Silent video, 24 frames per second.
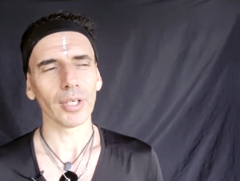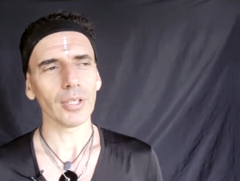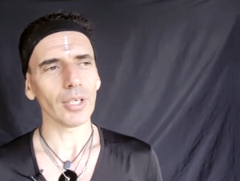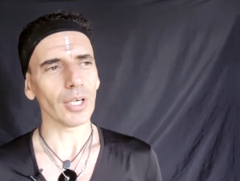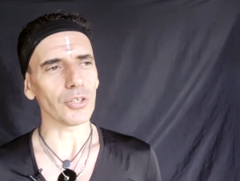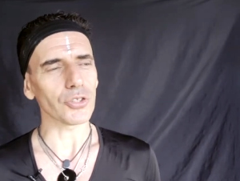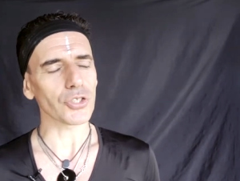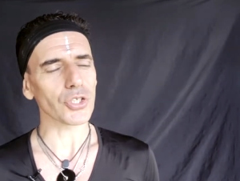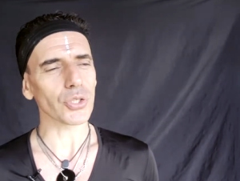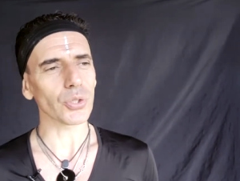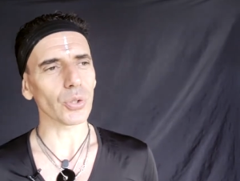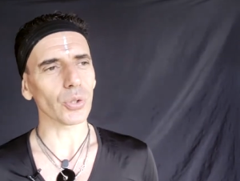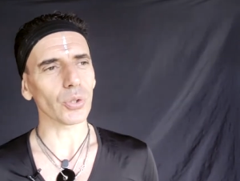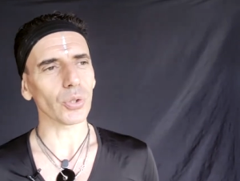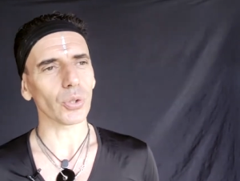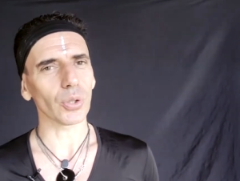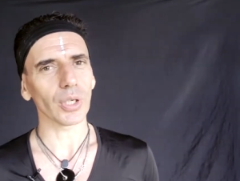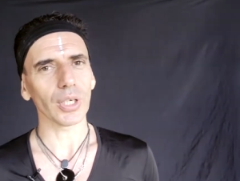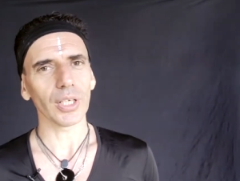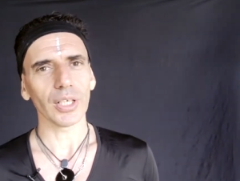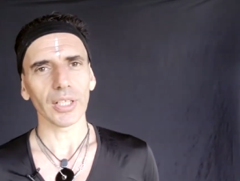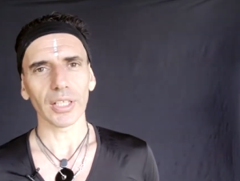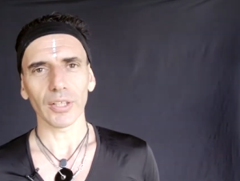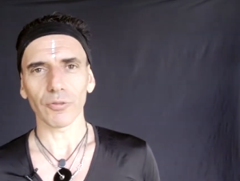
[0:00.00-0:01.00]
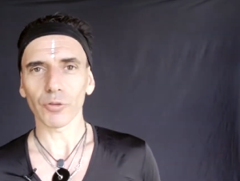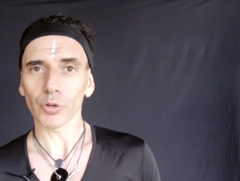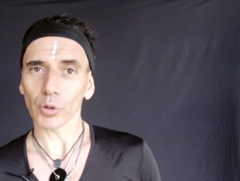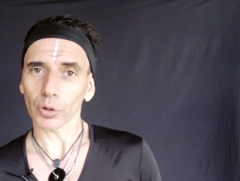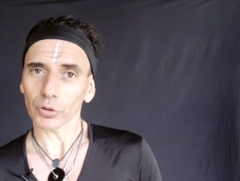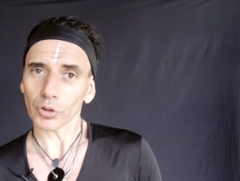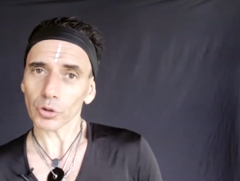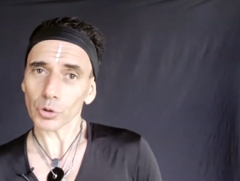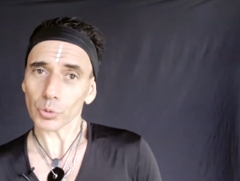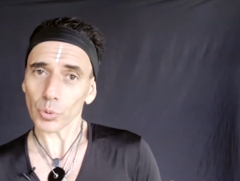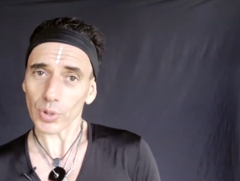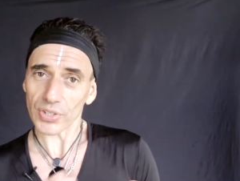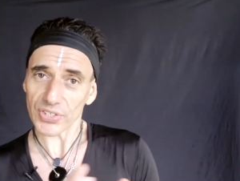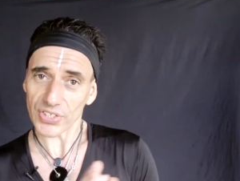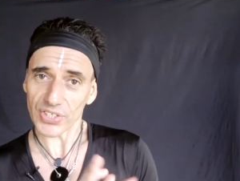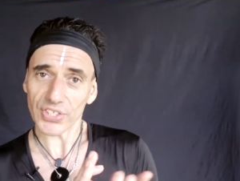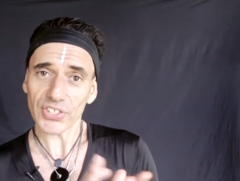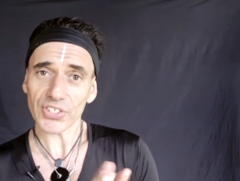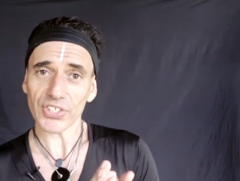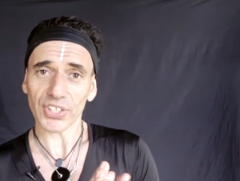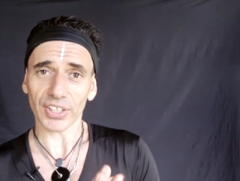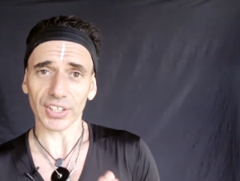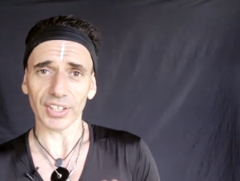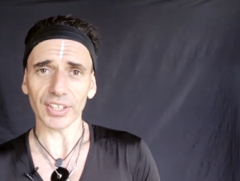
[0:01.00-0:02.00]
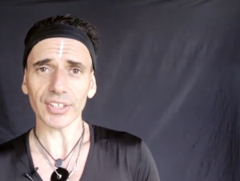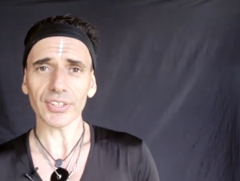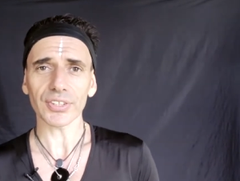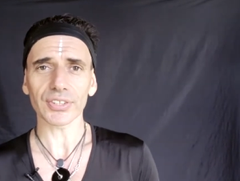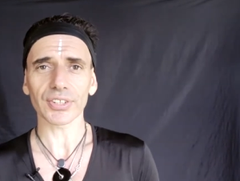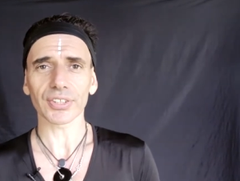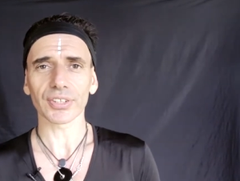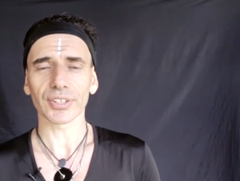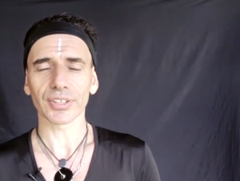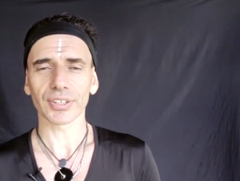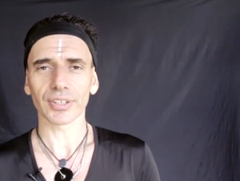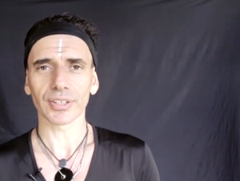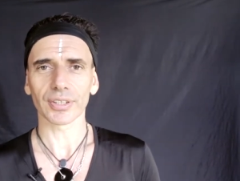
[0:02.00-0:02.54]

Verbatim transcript: And so, if you're not resisting it,